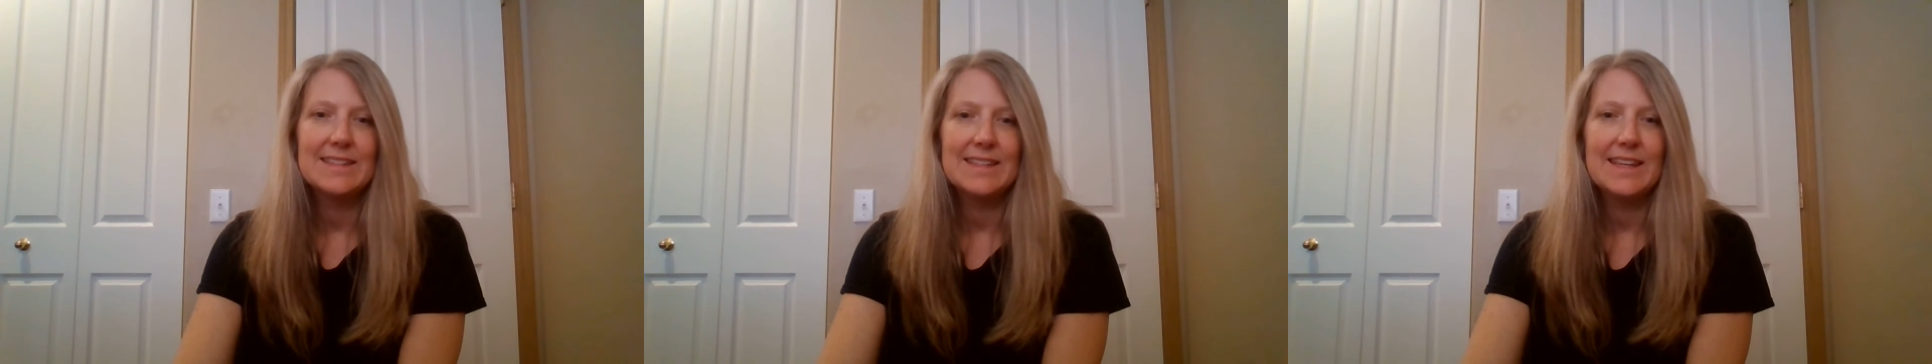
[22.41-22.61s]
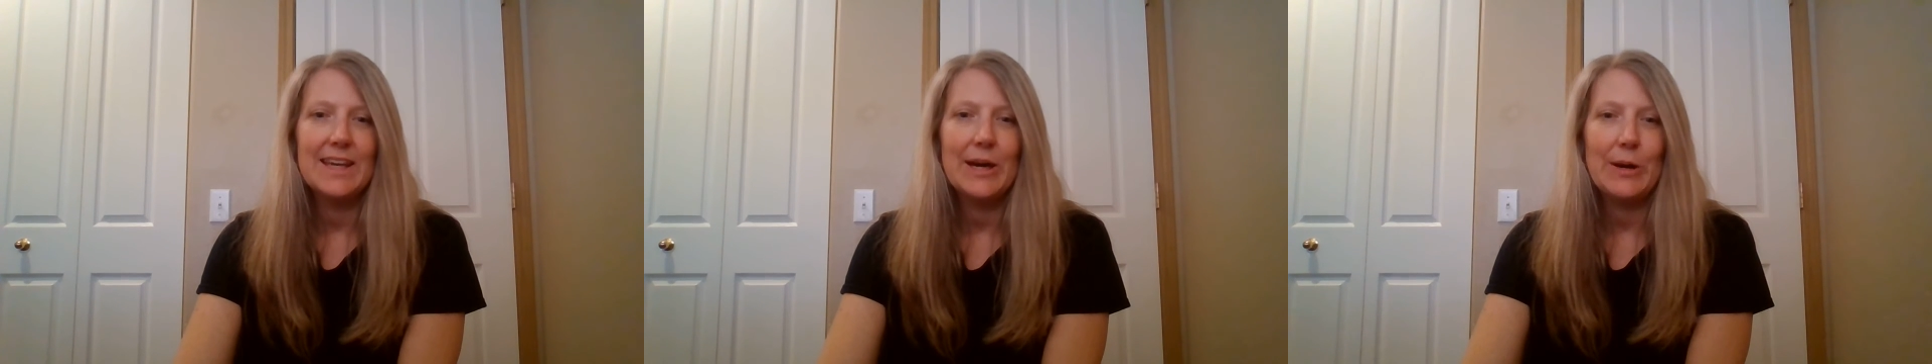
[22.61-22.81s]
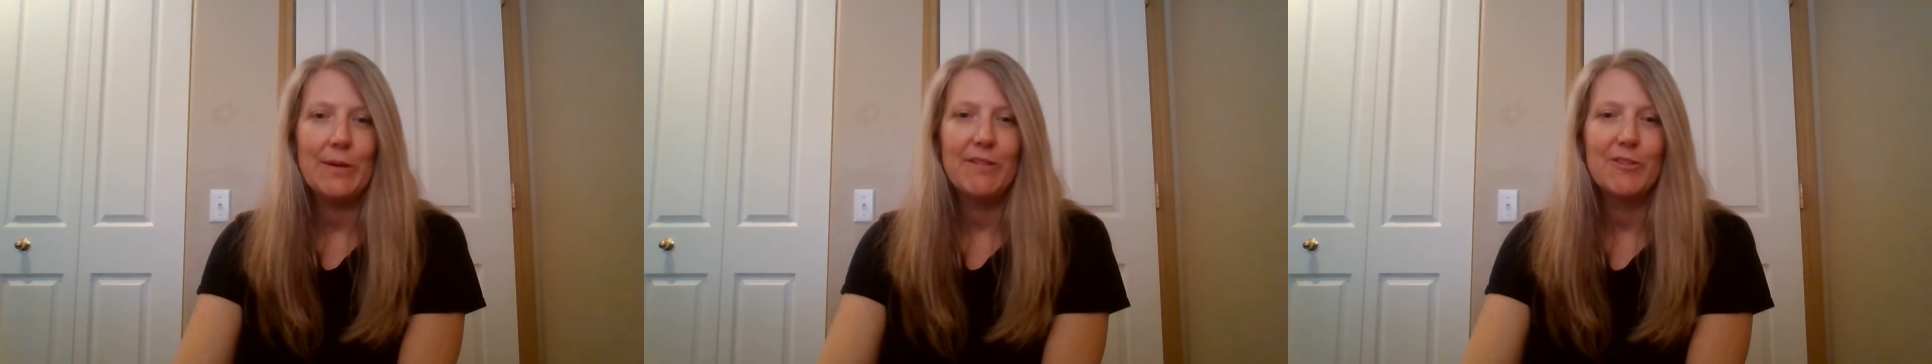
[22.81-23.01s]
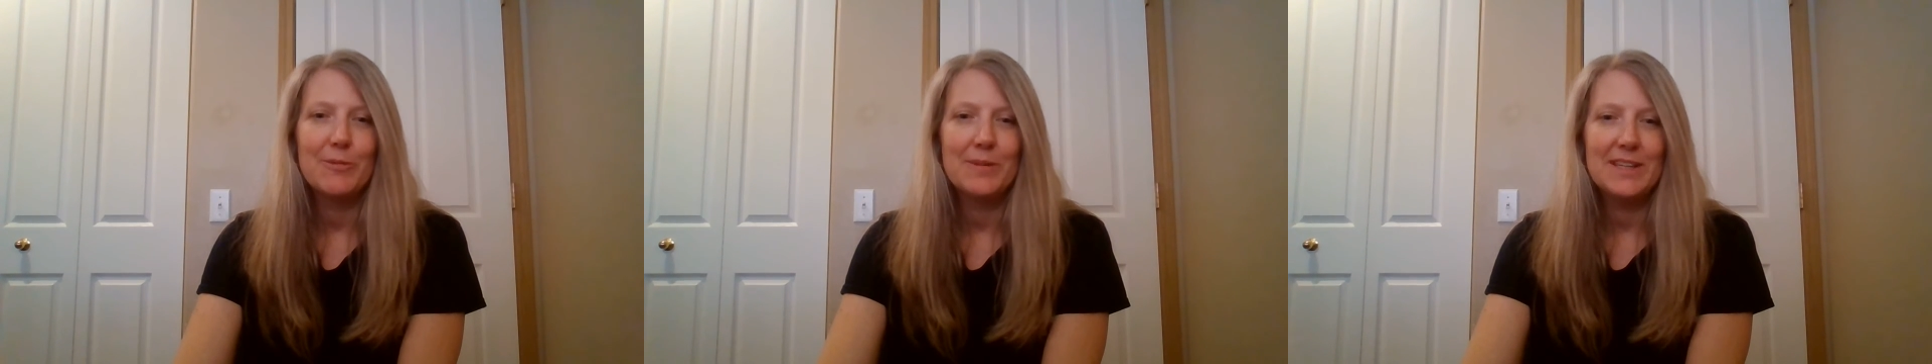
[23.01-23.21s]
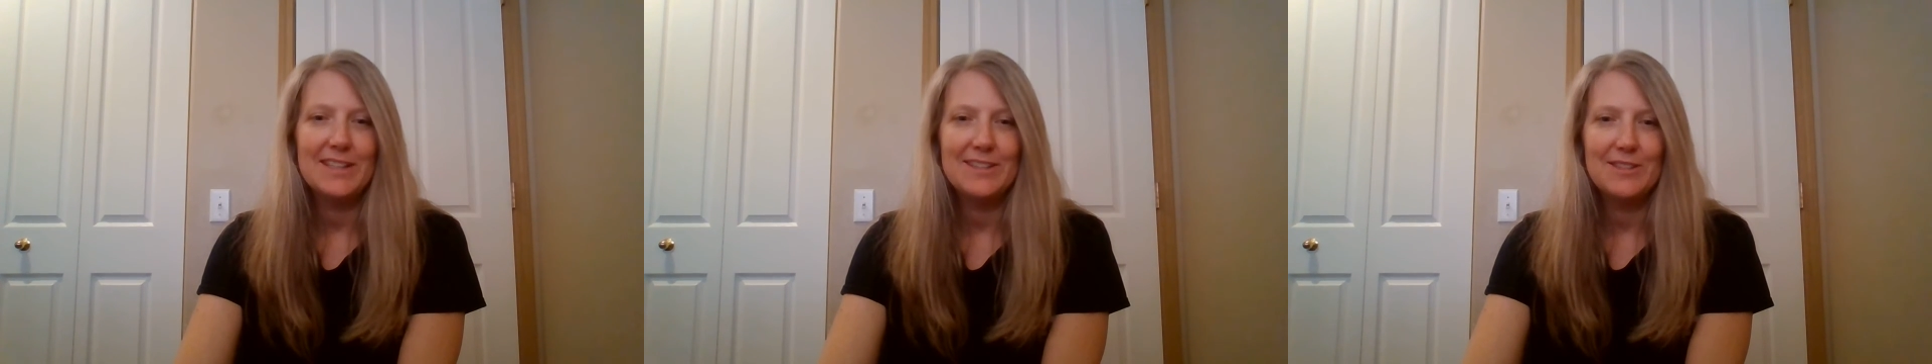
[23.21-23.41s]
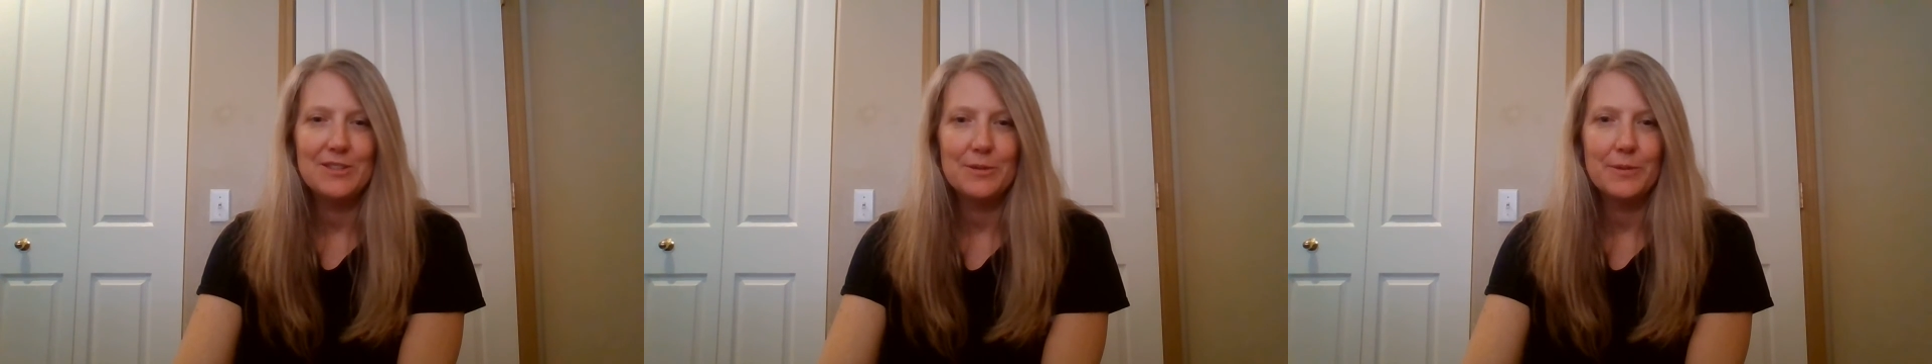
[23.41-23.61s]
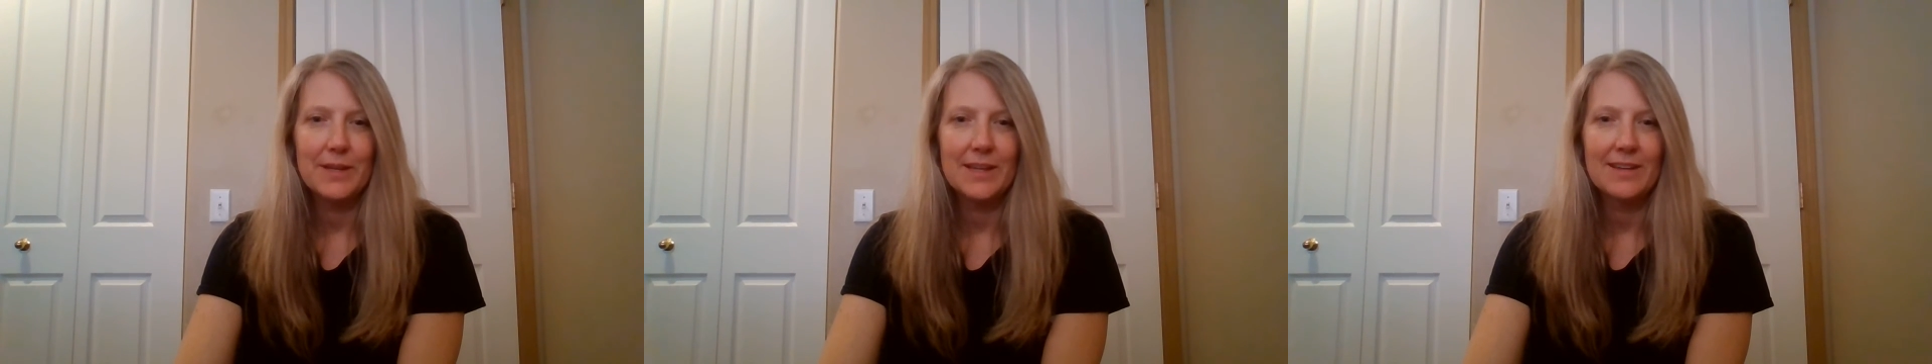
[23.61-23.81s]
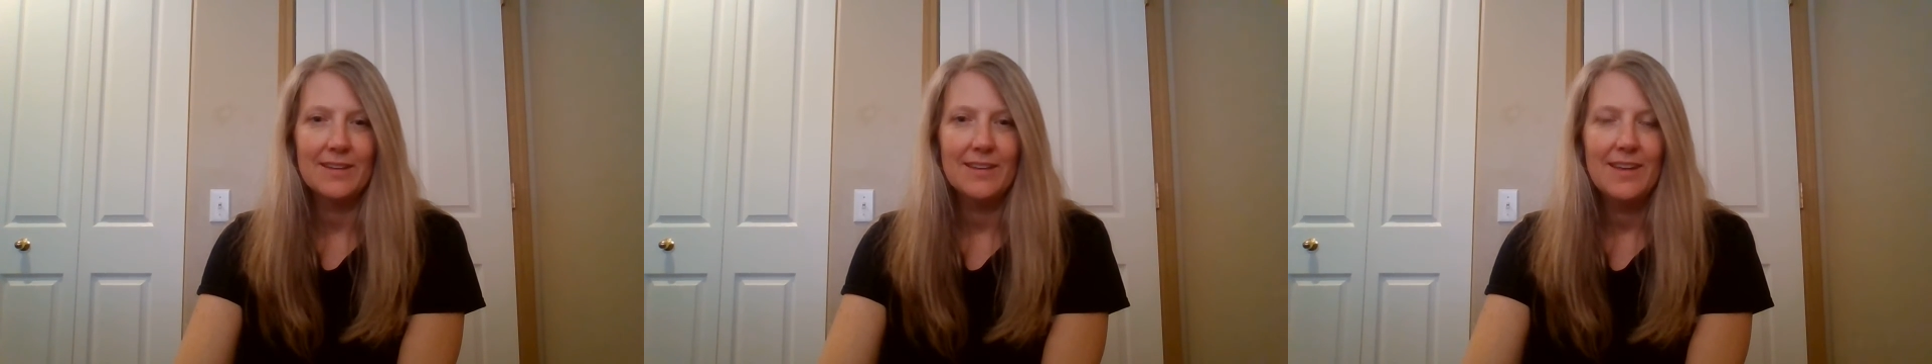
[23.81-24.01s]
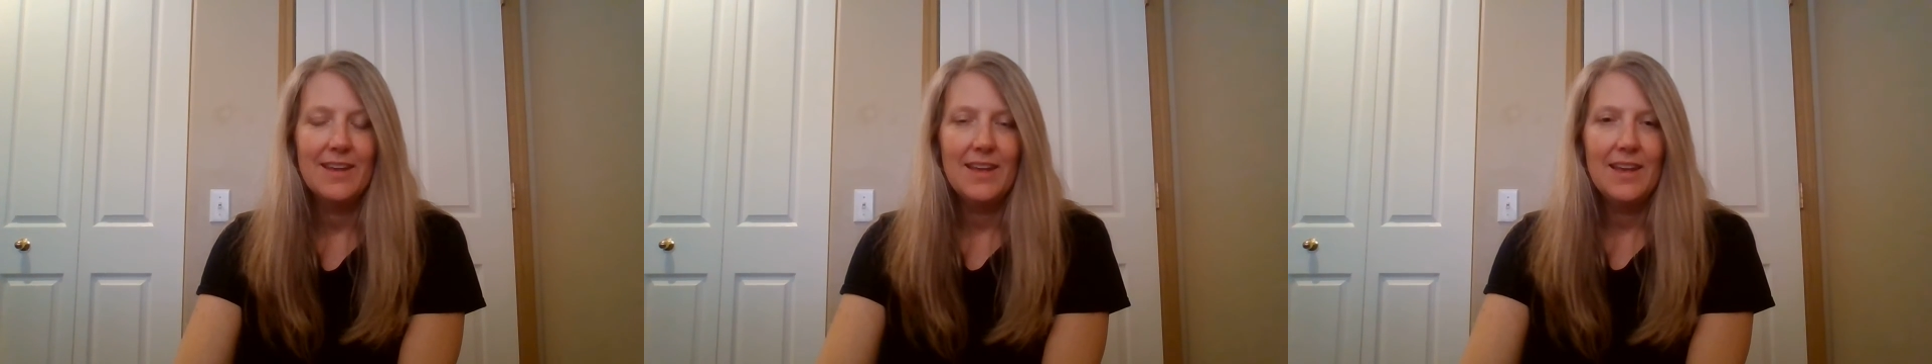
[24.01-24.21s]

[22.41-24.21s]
see how everybody's doing.